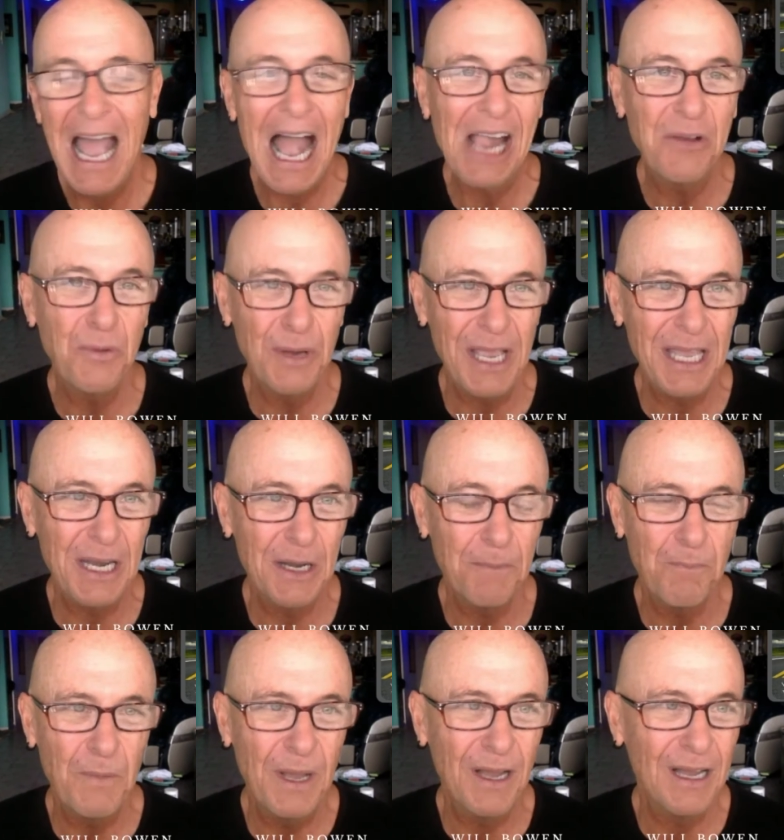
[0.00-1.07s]
I created a,
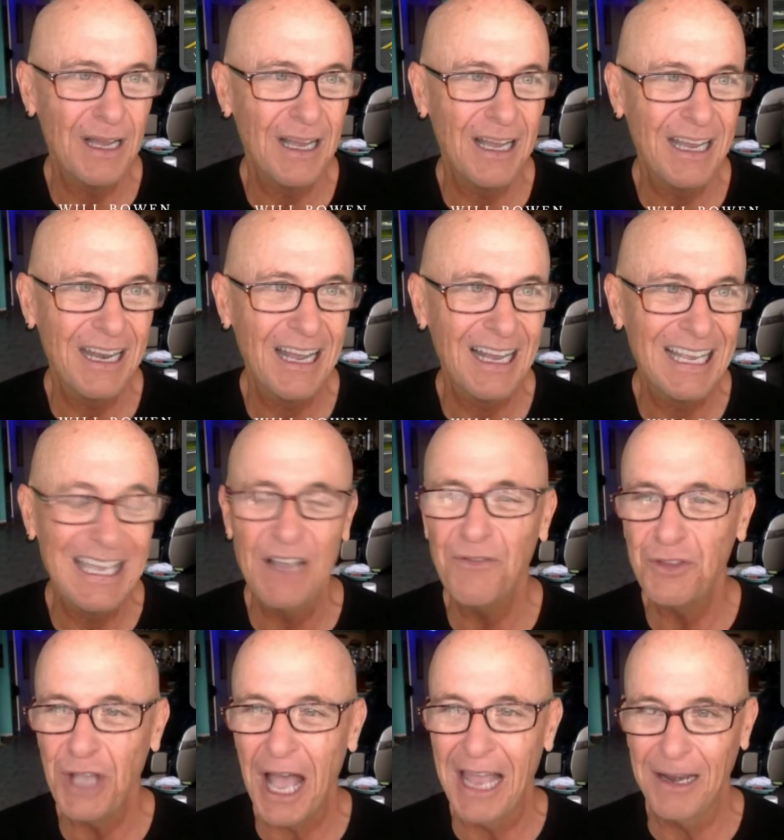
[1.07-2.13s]
a, a
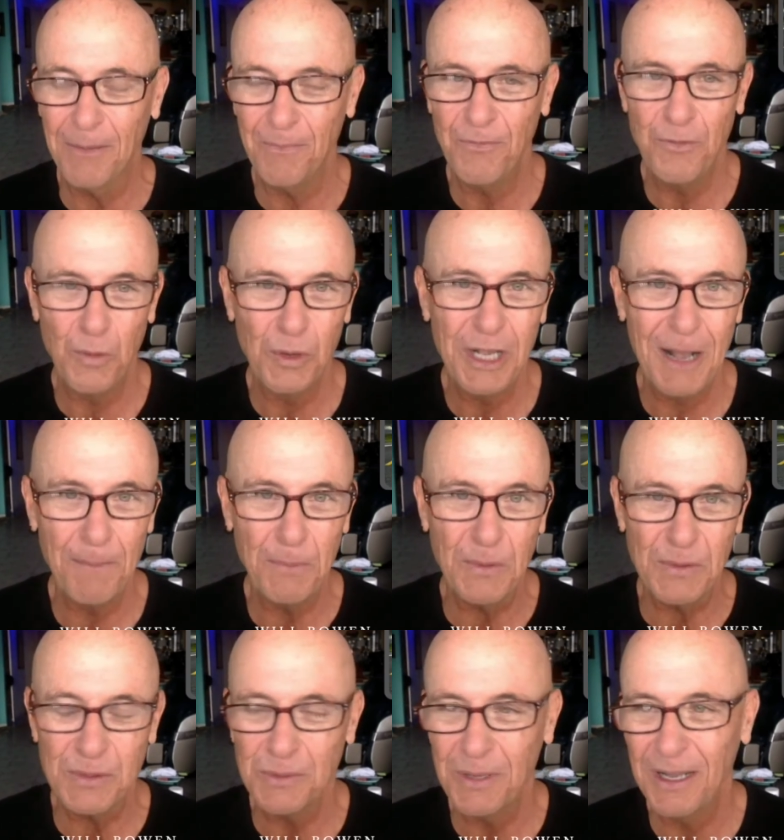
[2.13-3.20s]
gift item for
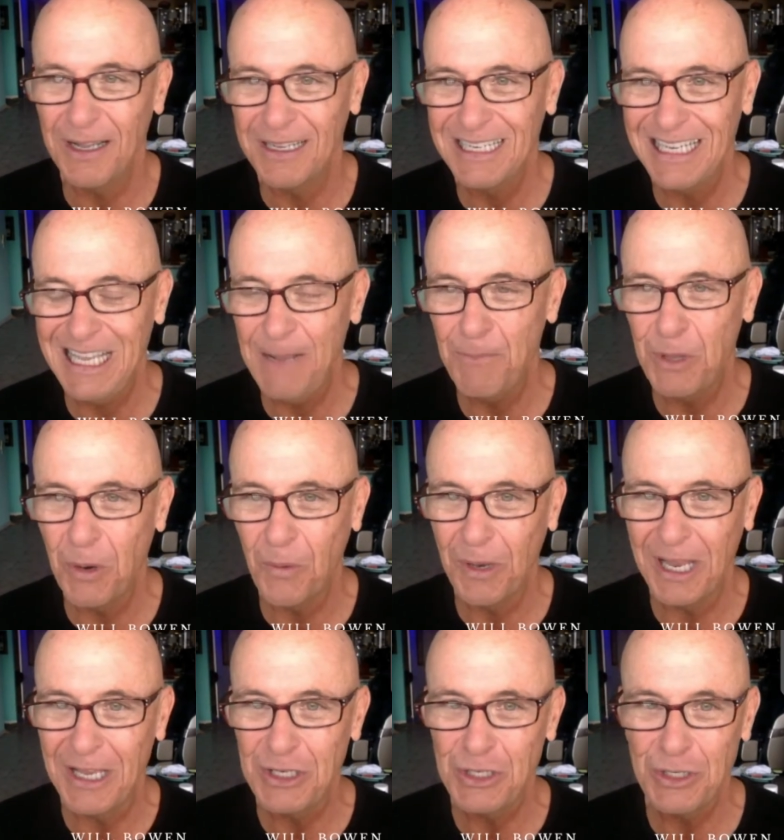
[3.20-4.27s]
couples uh, to keep their
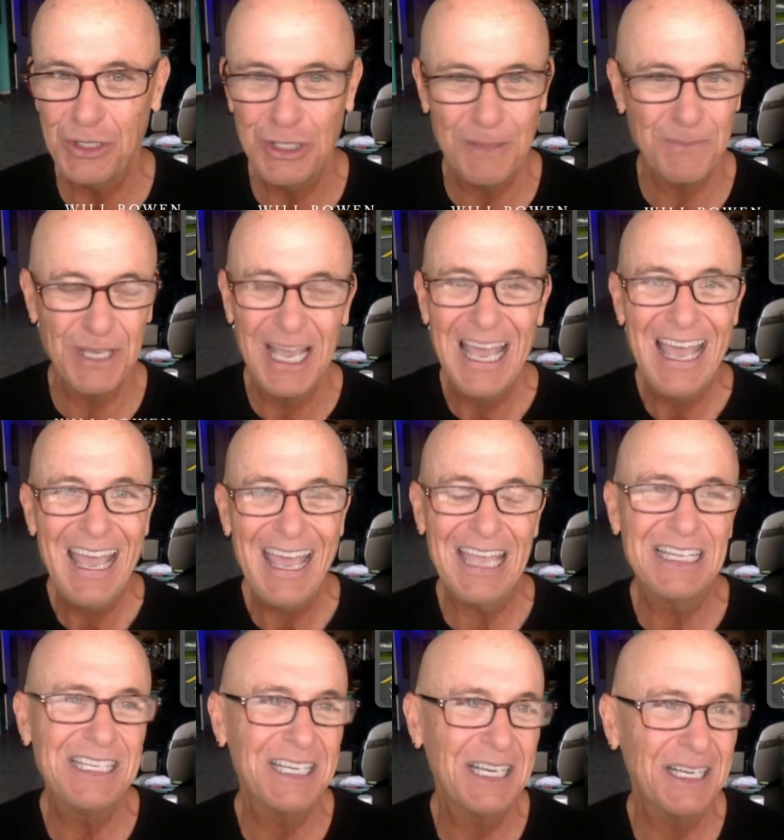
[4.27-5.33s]
relationships.
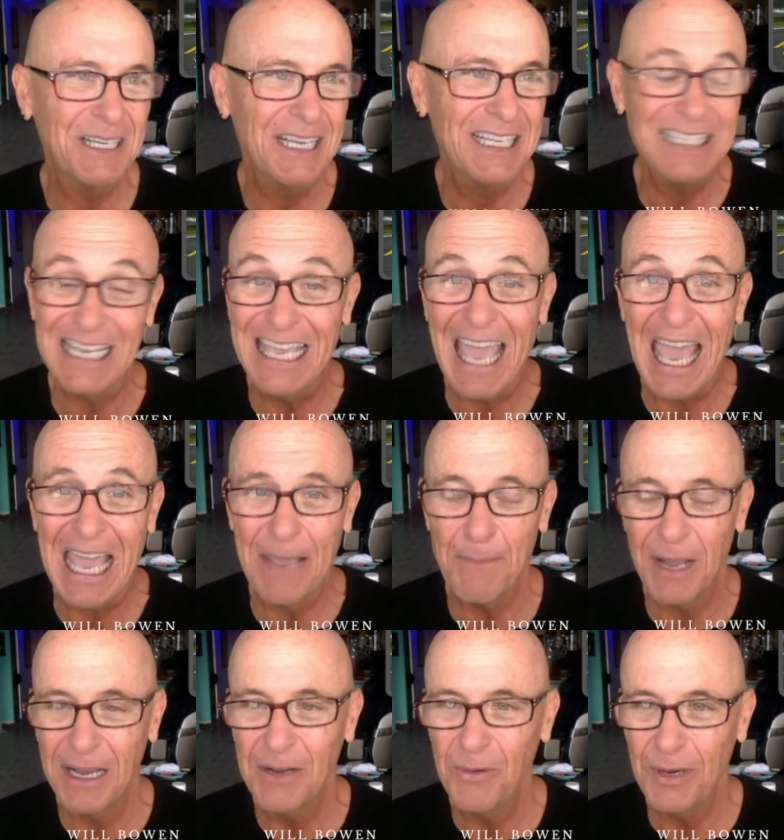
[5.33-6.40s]
It's a, it's a game
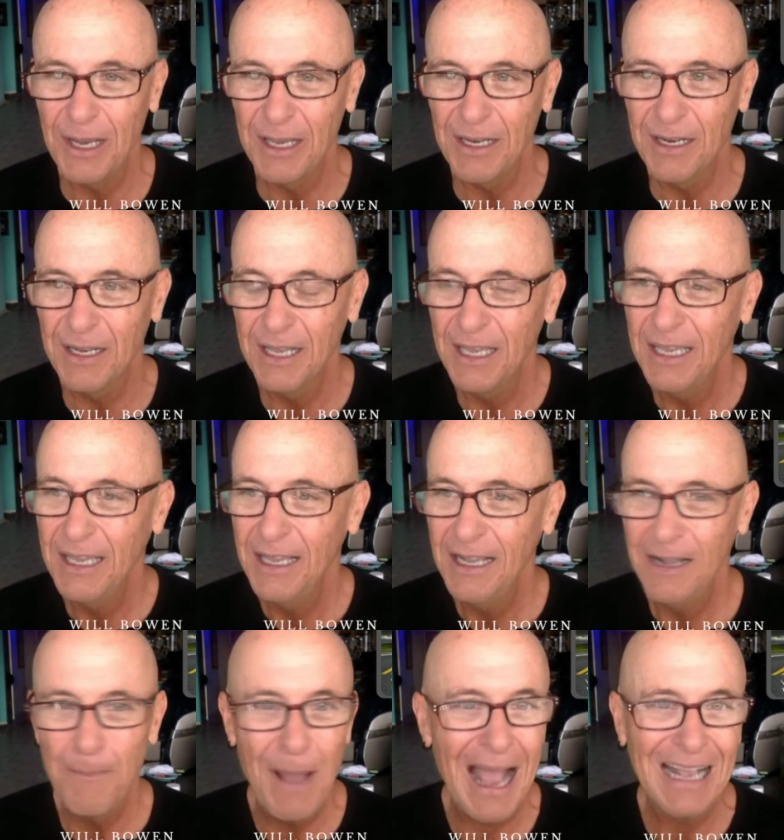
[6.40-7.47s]
I created
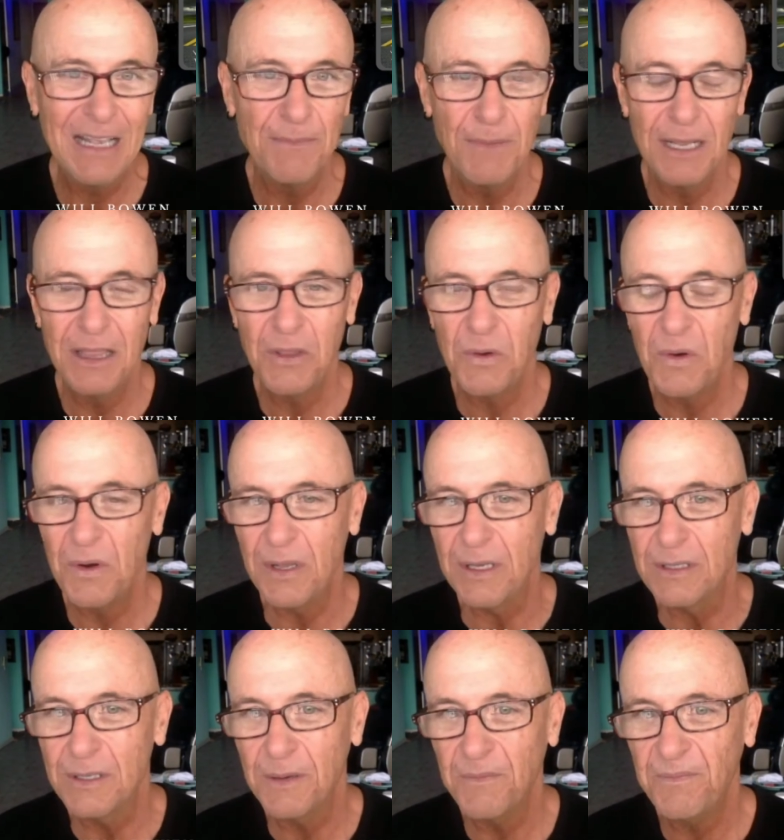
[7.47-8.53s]
uh, back in my
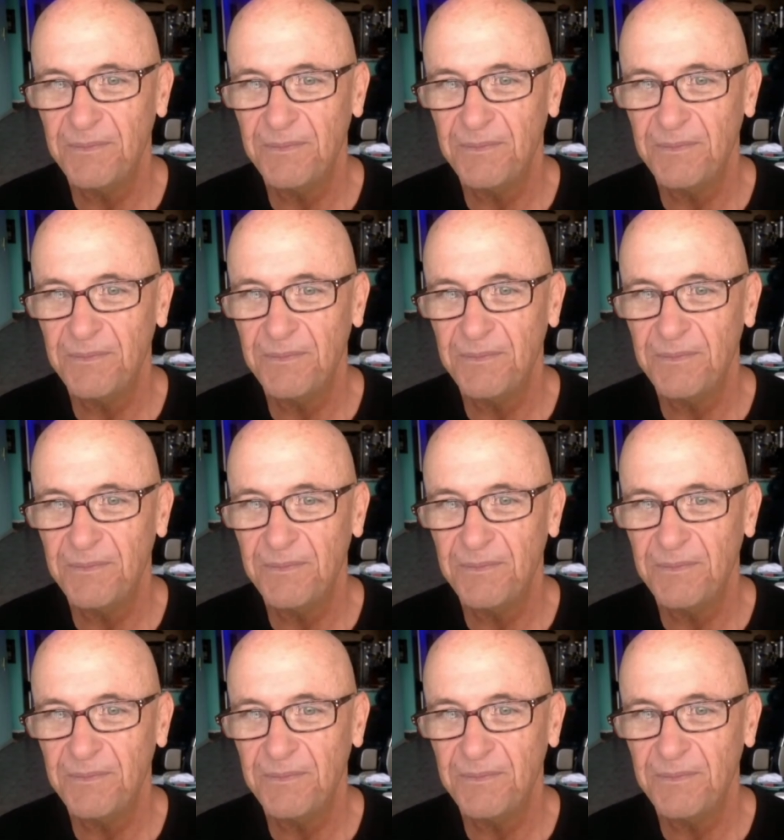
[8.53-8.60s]
30s.